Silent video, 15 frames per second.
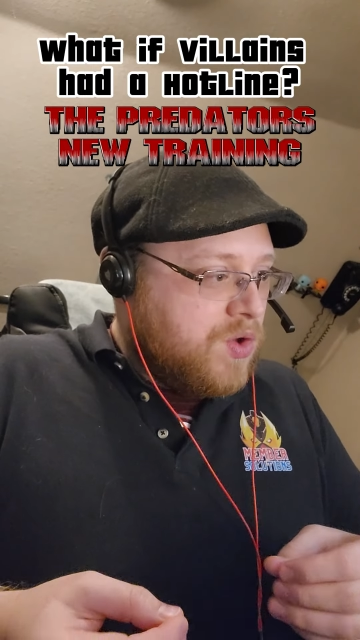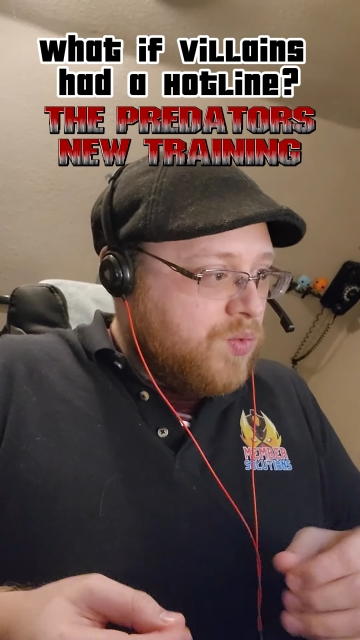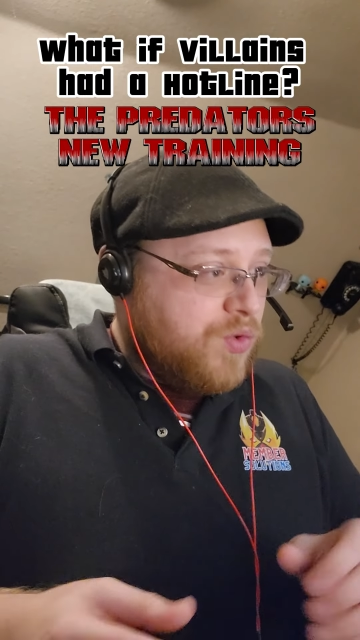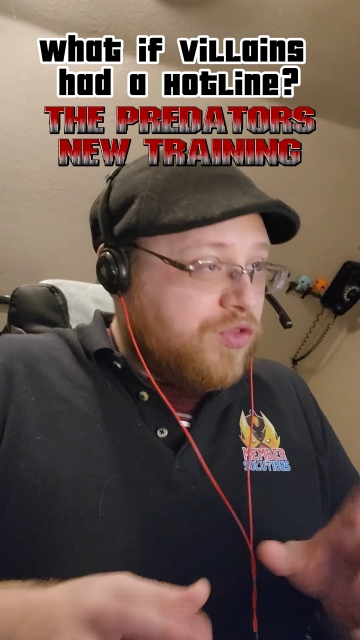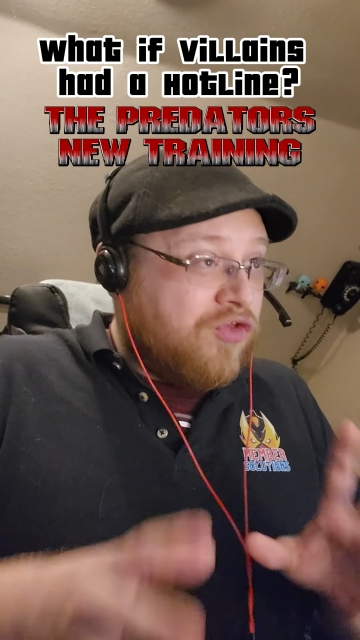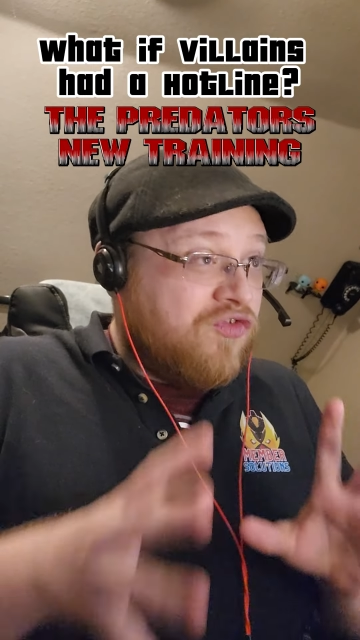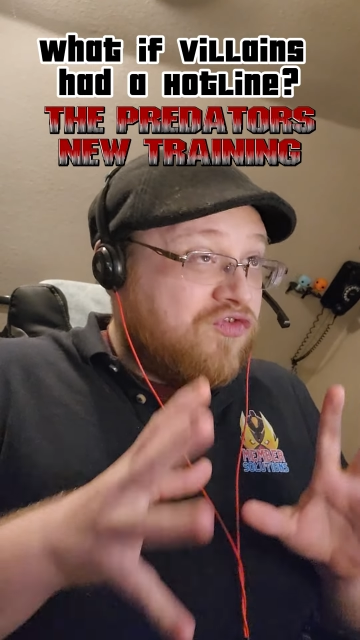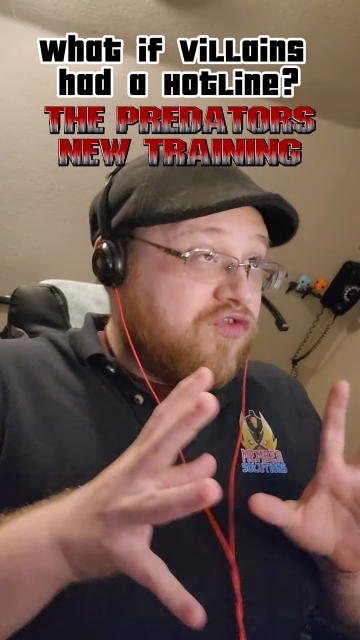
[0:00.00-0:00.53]

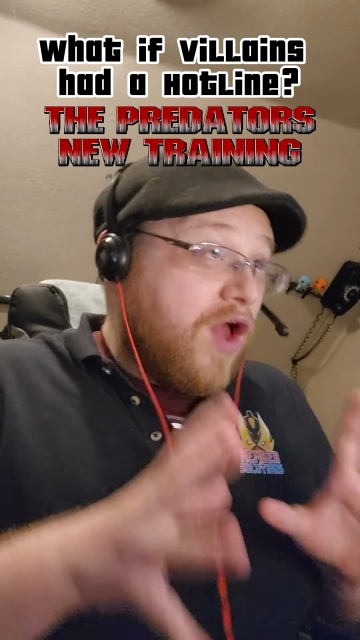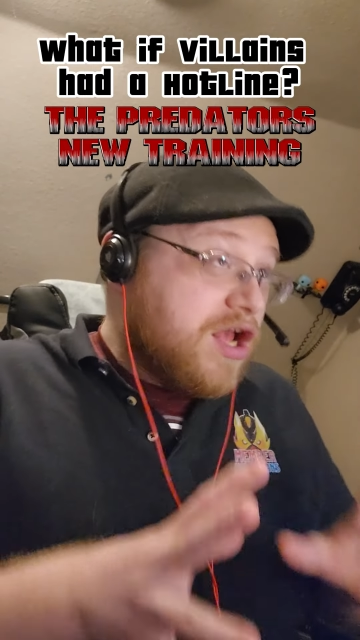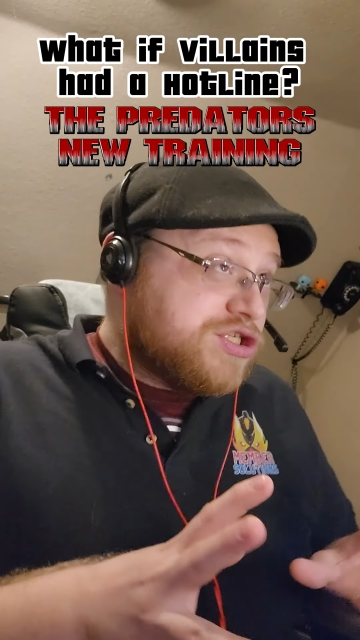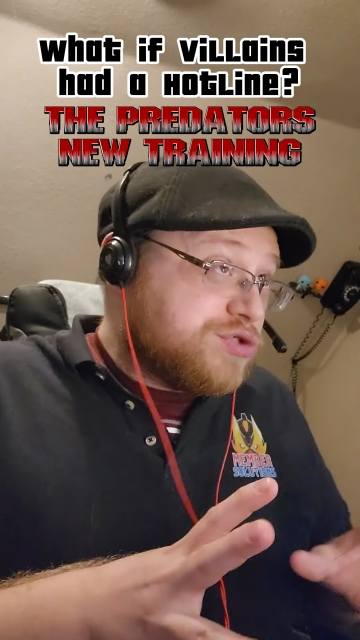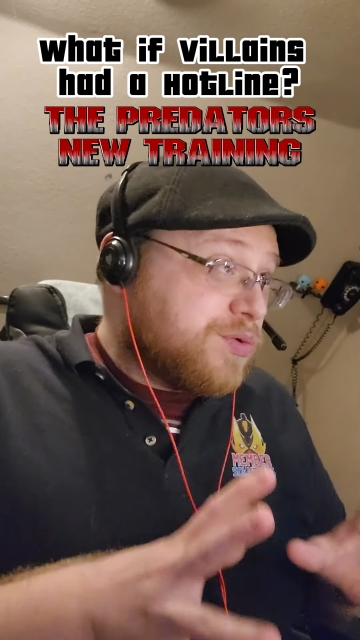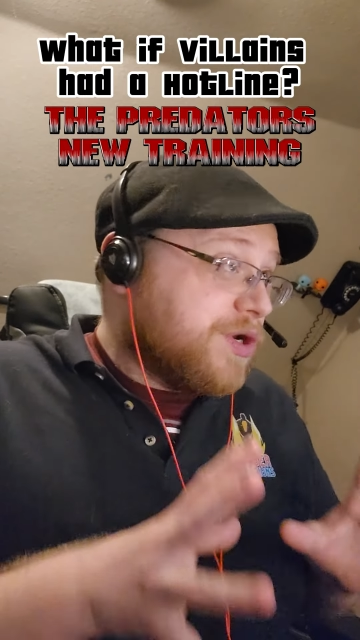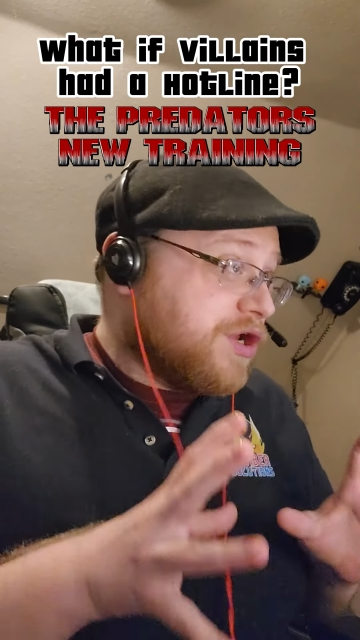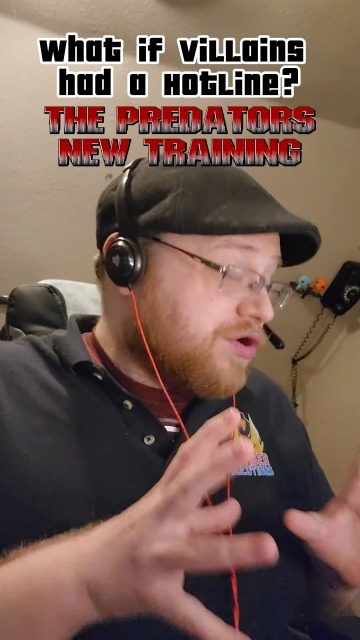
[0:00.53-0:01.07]
with
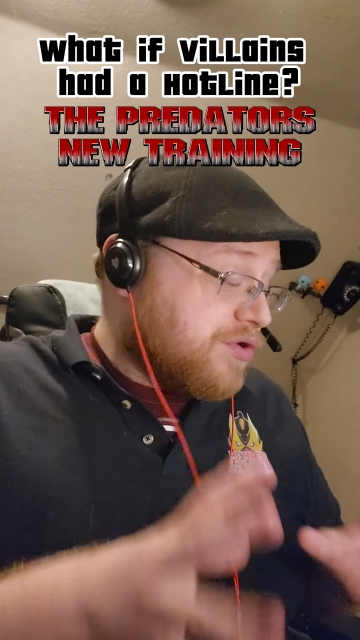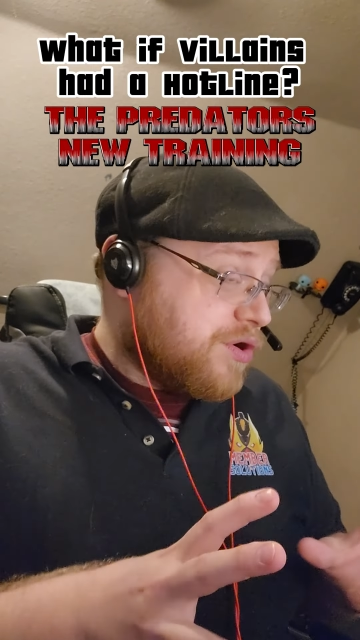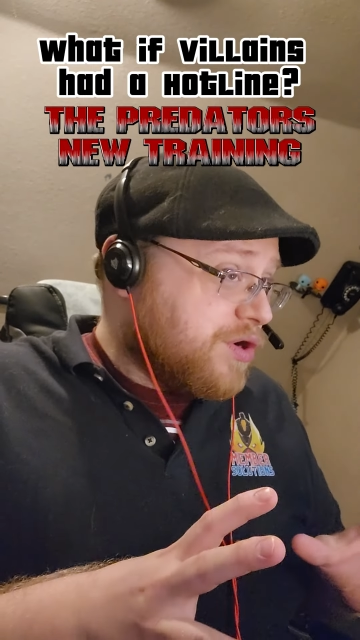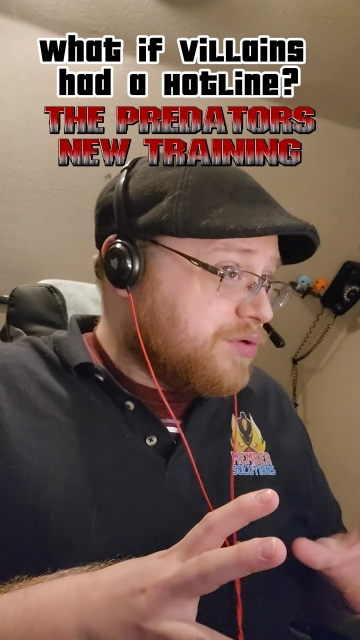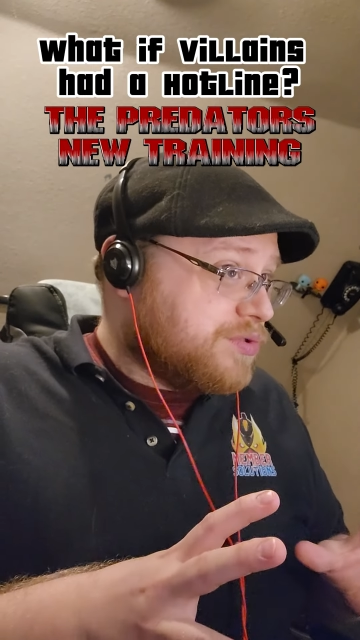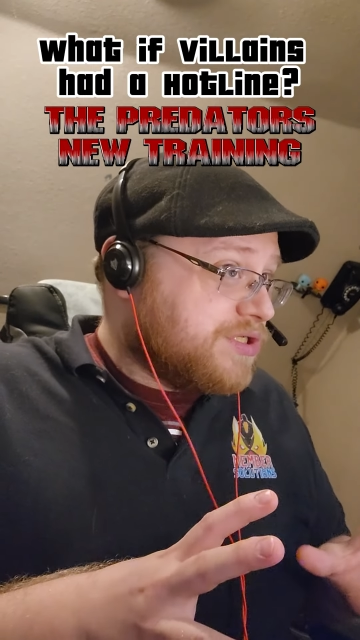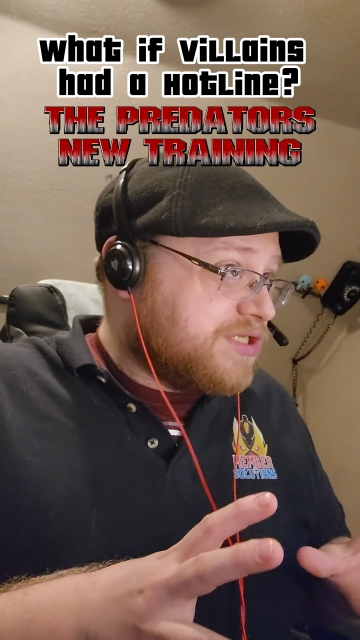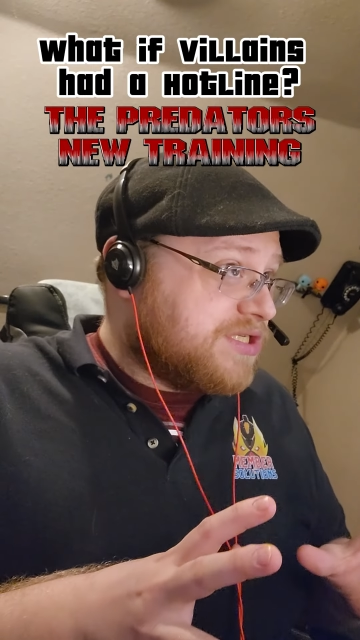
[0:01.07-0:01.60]
fresh
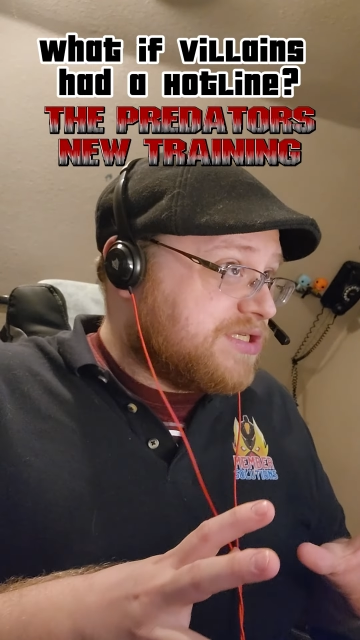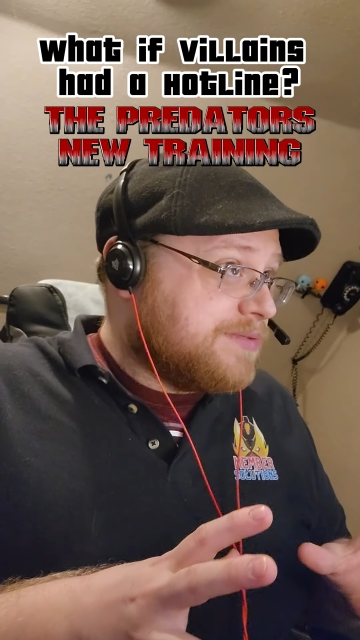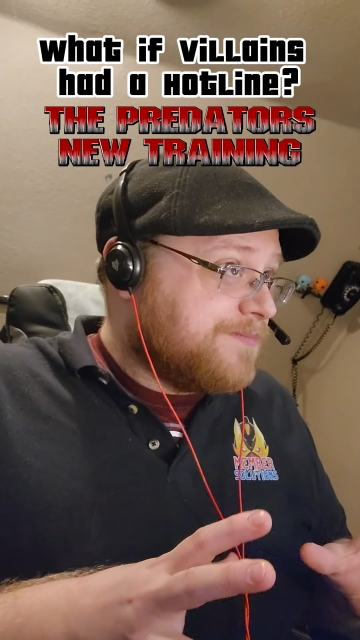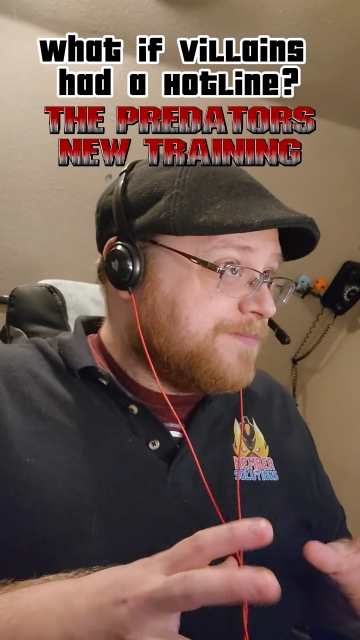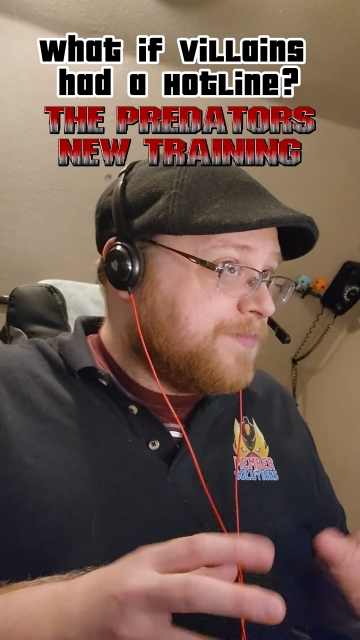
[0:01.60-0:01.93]
recruits